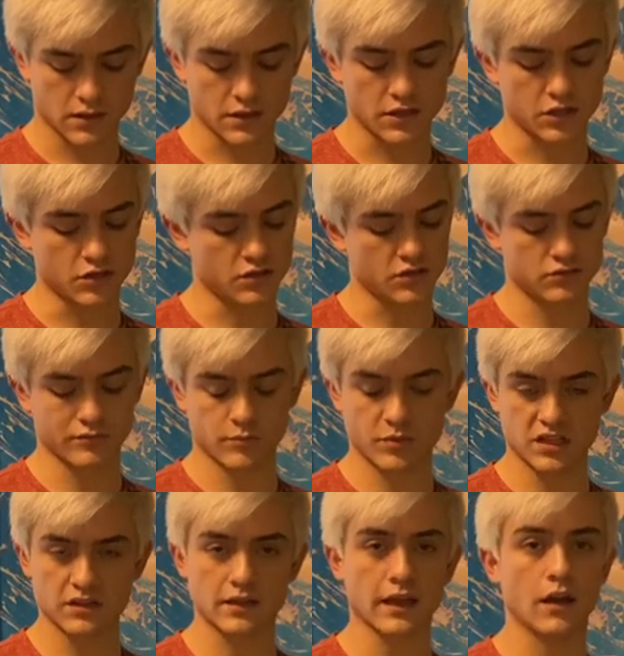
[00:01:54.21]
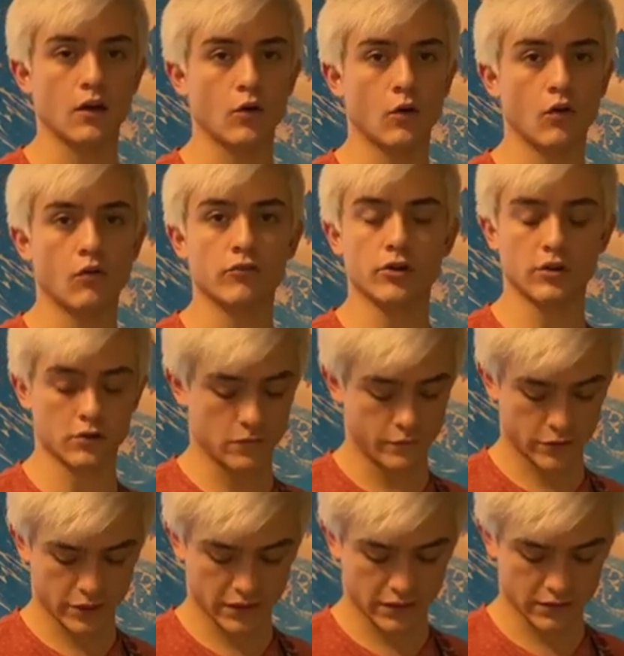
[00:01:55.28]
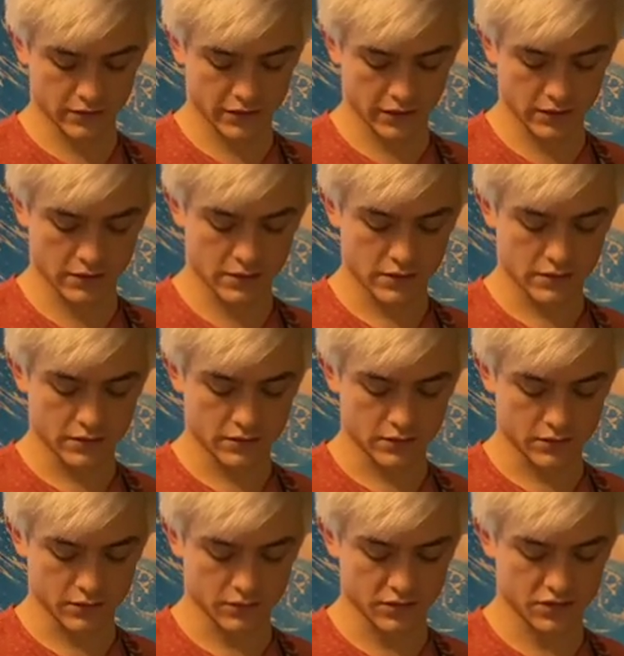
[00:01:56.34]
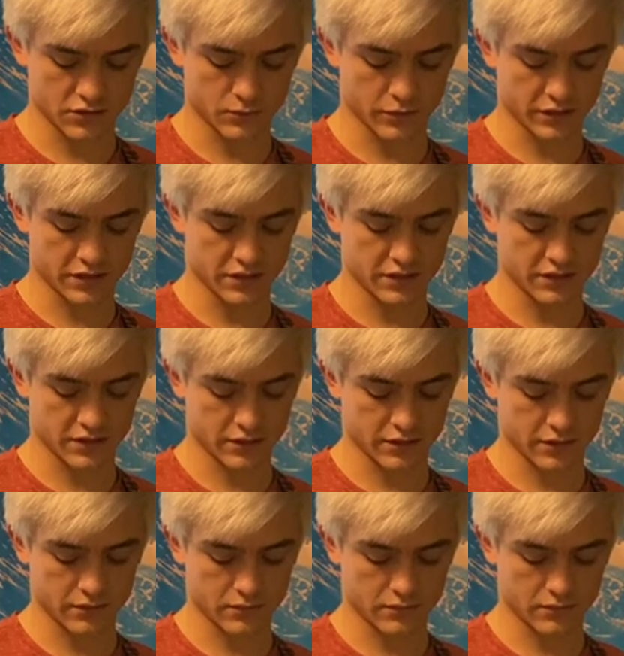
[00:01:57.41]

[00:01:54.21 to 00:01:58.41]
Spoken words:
and then you just repeat that over and over again, okay? So this is what it's going to sound like.